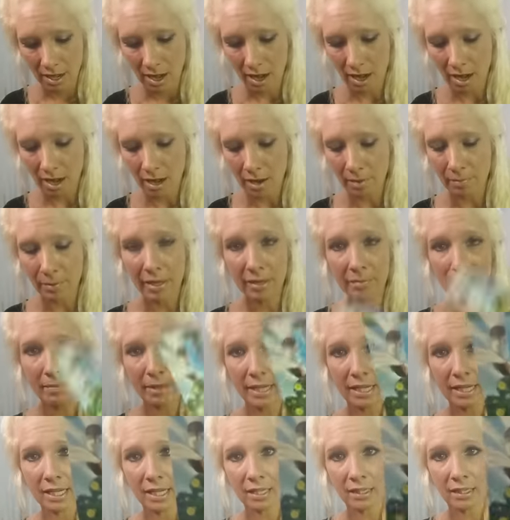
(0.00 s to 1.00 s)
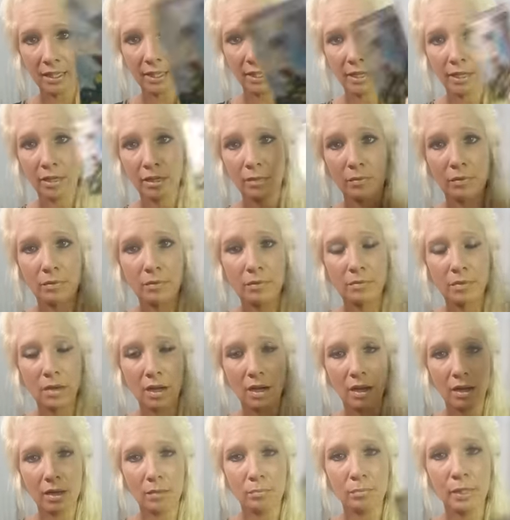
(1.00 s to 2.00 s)
um, and make it clear.
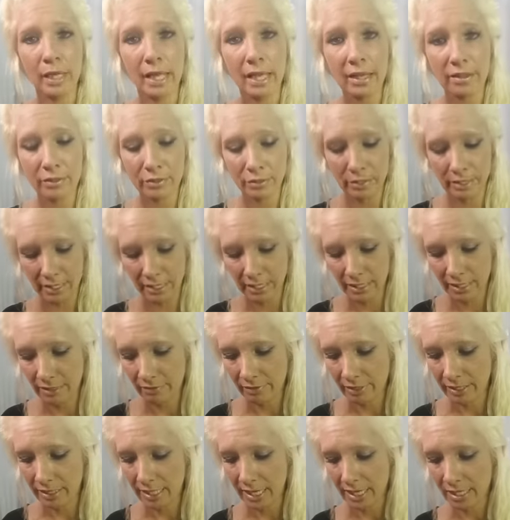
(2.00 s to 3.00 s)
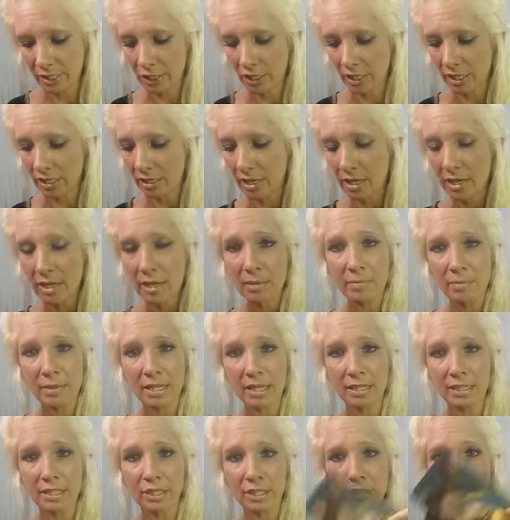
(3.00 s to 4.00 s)
Uh, plant those seeds of intention
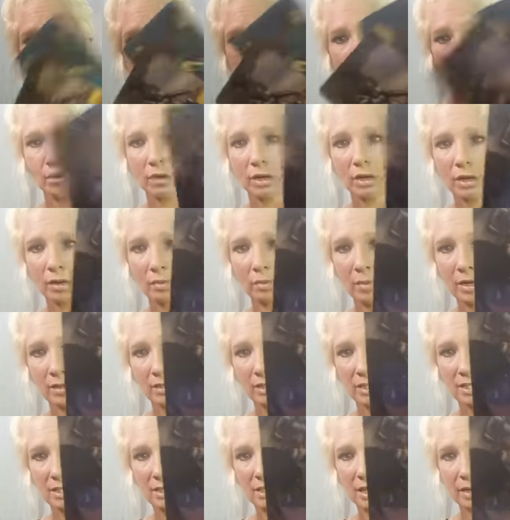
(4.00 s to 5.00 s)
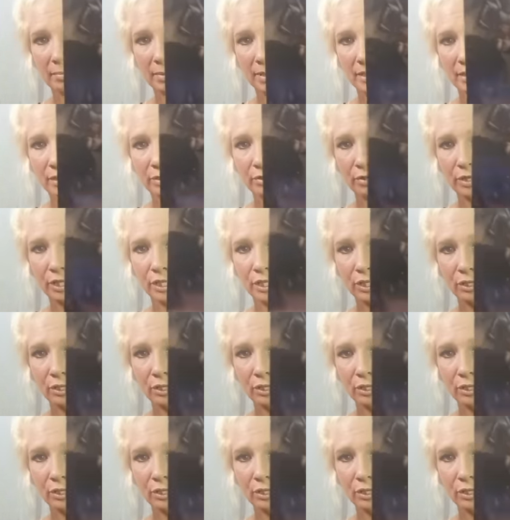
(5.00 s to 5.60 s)
because you are about to step into a